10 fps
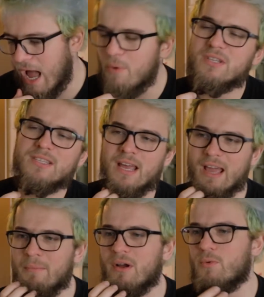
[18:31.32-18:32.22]
I would
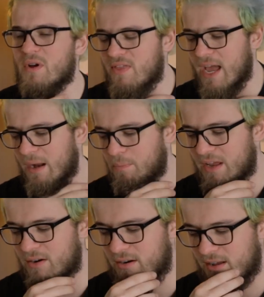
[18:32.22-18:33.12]
say I'm gonna win the egg
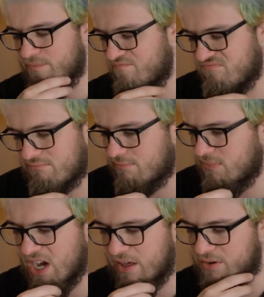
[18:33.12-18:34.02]
beater, and
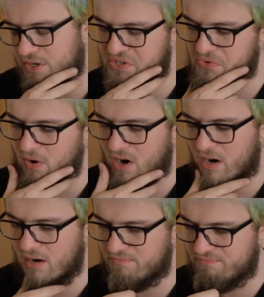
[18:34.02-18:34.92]
the other two
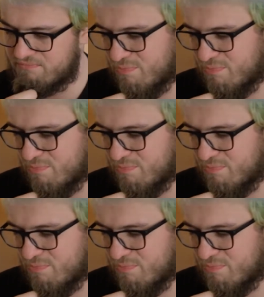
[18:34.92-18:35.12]
are